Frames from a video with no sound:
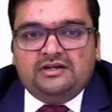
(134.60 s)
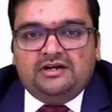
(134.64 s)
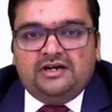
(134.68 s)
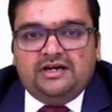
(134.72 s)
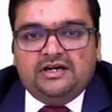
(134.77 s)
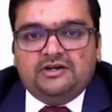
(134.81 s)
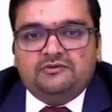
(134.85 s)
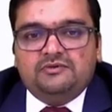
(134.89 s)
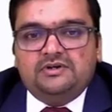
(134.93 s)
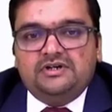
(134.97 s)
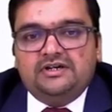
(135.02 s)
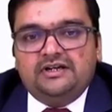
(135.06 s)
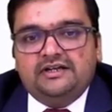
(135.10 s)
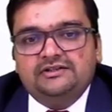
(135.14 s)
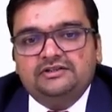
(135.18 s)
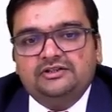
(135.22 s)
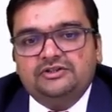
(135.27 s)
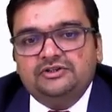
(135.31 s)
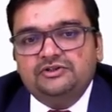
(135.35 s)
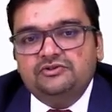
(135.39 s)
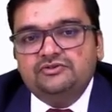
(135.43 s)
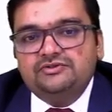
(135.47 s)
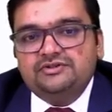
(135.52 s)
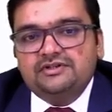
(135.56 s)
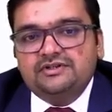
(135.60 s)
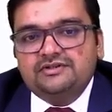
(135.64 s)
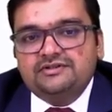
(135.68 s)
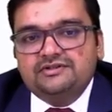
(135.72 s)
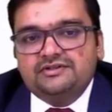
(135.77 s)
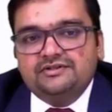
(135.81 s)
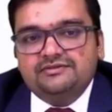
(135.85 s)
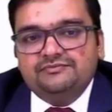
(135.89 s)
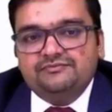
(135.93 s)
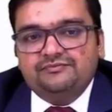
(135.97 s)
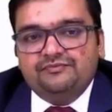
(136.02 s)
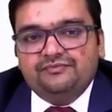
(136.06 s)
However, in the new
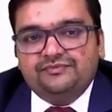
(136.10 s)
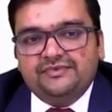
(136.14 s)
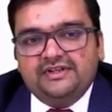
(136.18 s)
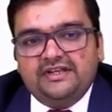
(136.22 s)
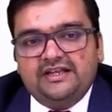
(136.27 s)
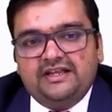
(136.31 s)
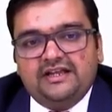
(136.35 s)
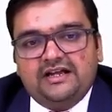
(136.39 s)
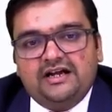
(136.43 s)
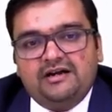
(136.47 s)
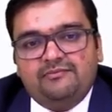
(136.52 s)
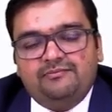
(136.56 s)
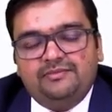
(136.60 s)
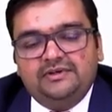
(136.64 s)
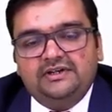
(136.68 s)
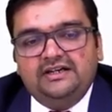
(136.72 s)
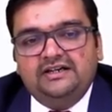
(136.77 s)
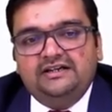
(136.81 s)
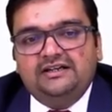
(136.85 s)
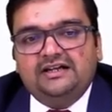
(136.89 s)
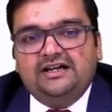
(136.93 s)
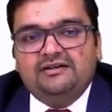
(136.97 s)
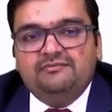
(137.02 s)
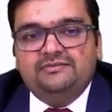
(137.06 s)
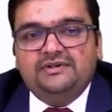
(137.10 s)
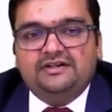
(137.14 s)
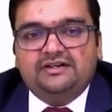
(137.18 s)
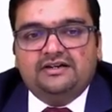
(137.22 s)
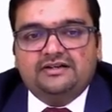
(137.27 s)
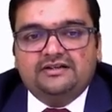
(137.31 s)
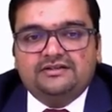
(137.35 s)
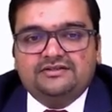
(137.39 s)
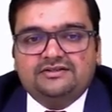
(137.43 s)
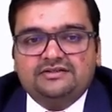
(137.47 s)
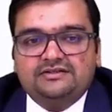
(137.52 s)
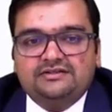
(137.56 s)
system, the appellate
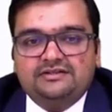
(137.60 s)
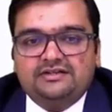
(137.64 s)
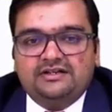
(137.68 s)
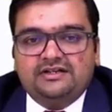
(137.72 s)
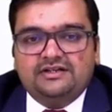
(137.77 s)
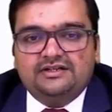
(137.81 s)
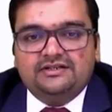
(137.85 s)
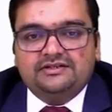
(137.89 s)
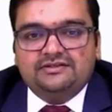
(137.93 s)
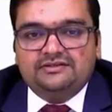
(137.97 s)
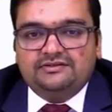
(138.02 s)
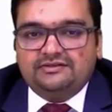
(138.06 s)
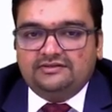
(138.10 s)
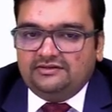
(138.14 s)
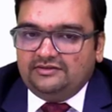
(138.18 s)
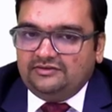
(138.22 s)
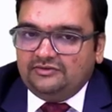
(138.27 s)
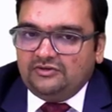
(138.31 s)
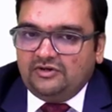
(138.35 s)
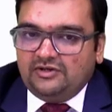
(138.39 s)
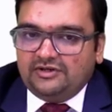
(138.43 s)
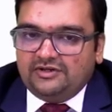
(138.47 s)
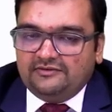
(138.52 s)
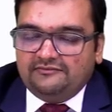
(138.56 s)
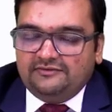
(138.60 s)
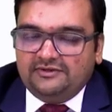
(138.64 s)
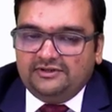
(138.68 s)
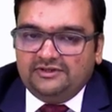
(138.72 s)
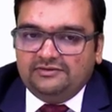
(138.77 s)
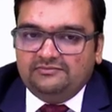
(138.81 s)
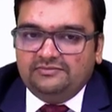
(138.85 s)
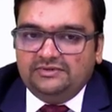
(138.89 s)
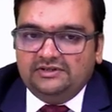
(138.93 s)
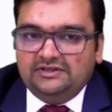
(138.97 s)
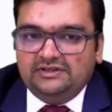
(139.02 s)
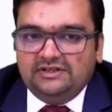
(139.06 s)
arbitration is not
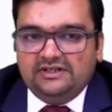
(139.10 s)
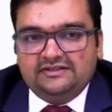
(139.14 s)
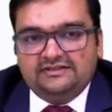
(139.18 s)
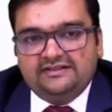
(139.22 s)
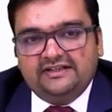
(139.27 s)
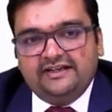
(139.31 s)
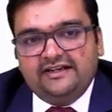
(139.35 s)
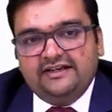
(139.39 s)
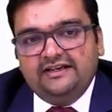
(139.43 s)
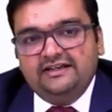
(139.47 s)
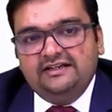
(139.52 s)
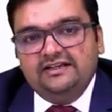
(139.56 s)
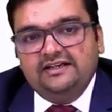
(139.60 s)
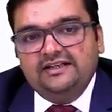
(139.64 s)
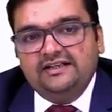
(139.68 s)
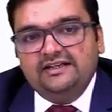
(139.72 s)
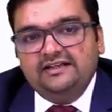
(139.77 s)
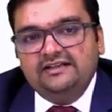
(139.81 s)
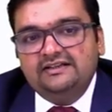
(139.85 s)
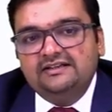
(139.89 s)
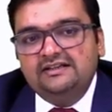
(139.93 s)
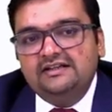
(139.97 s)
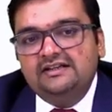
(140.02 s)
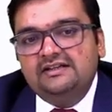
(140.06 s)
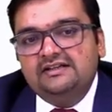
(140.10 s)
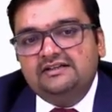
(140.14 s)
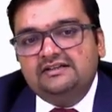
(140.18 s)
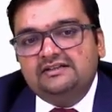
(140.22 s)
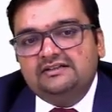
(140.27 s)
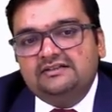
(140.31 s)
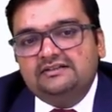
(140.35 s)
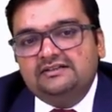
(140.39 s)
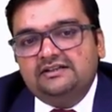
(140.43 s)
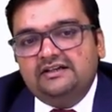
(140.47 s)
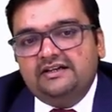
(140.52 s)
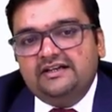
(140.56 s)
available. Secondly,
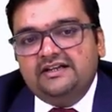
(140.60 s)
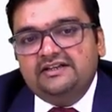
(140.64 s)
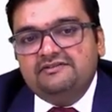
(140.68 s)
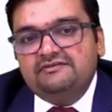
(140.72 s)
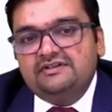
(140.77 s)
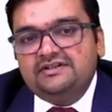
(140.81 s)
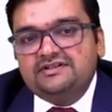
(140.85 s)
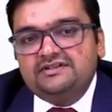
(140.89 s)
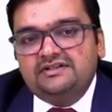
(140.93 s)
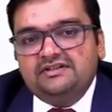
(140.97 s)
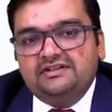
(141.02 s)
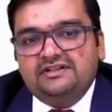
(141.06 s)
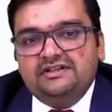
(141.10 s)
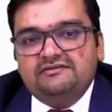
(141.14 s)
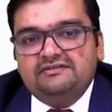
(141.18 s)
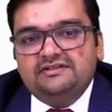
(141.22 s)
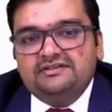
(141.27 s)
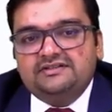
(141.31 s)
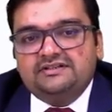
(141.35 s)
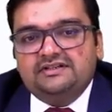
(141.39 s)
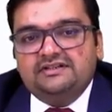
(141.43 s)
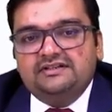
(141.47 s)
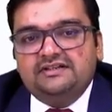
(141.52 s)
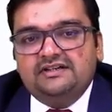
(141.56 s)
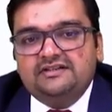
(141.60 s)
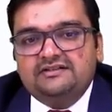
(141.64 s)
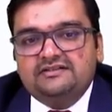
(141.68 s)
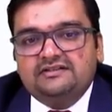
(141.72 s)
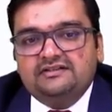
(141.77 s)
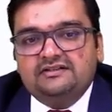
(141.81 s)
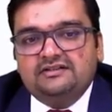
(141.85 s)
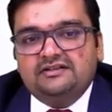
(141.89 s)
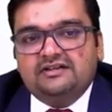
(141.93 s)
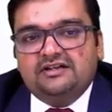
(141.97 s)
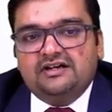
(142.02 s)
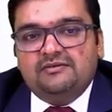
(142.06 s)
the investor grievance
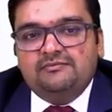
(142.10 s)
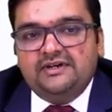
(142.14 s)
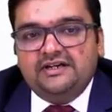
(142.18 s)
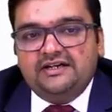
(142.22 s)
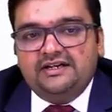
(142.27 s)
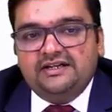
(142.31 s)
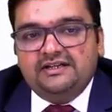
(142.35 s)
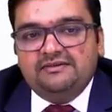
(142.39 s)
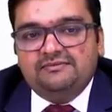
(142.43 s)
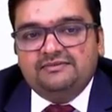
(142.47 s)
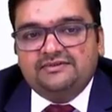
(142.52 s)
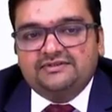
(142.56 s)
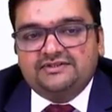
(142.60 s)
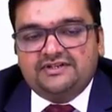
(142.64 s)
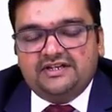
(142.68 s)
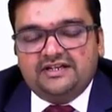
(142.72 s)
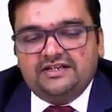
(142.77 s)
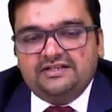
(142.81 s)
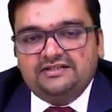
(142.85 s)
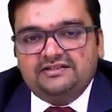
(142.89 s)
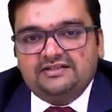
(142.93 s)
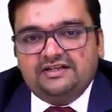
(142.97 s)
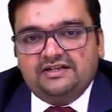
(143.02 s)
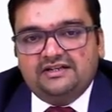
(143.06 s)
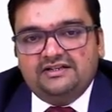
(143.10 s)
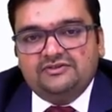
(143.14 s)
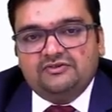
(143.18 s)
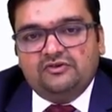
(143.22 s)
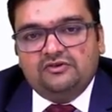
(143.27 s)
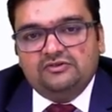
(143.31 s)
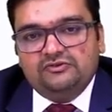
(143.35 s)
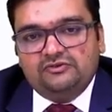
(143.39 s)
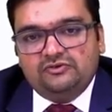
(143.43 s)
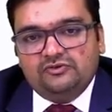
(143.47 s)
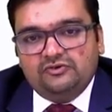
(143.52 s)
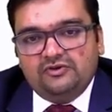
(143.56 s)
redressal committee stage is
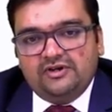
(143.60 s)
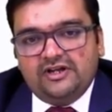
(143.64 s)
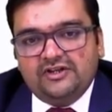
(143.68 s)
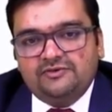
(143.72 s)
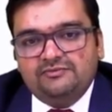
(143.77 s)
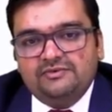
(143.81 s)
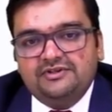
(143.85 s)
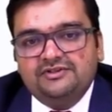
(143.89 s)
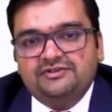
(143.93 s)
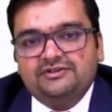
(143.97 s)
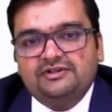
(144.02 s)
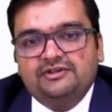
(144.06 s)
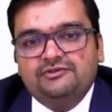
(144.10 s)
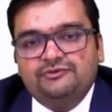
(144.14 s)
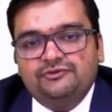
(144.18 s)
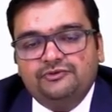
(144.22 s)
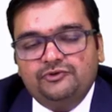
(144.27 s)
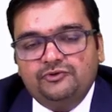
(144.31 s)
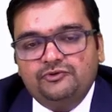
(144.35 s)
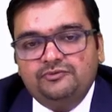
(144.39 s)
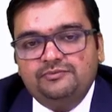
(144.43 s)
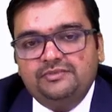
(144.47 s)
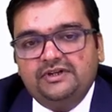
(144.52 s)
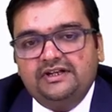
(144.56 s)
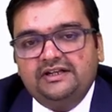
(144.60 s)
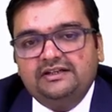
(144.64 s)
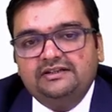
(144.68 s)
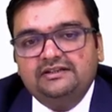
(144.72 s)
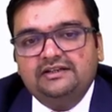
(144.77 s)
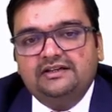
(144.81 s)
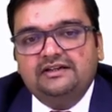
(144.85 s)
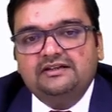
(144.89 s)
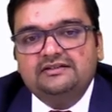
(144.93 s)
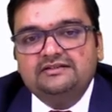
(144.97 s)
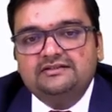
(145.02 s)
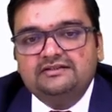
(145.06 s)
also has been subsumed in the
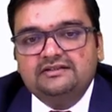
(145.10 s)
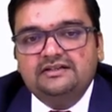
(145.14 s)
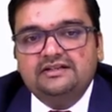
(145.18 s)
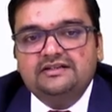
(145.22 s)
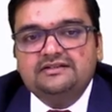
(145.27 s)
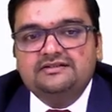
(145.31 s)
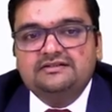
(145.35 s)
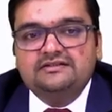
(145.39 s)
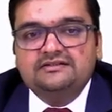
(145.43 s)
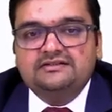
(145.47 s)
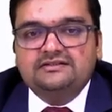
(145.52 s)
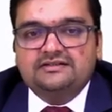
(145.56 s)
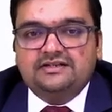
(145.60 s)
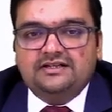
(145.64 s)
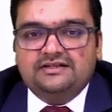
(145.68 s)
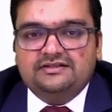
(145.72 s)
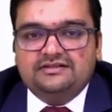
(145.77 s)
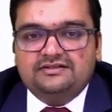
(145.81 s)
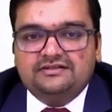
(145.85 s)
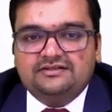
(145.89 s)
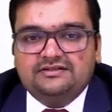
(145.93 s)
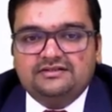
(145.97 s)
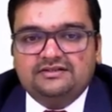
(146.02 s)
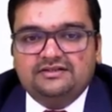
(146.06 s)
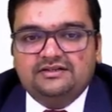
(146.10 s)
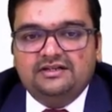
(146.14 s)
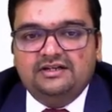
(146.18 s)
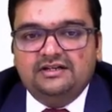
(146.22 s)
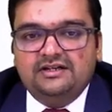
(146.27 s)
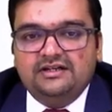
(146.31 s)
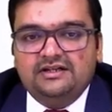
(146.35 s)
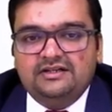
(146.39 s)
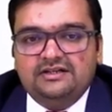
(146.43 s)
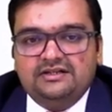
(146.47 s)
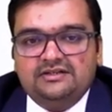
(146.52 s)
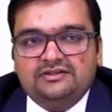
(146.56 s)
conciliation stage.
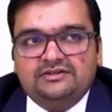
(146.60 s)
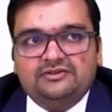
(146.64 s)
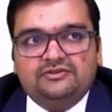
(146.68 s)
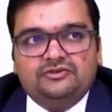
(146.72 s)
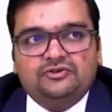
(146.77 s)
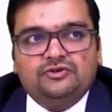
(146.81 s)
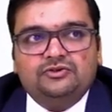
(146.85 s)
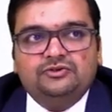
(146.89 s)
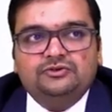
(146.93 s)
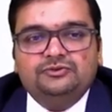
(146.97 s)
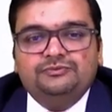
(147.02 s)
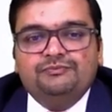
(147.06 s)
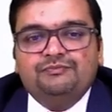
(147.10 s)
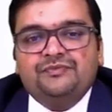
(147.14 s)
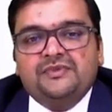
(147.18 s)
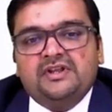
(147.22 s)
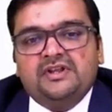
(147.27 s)
So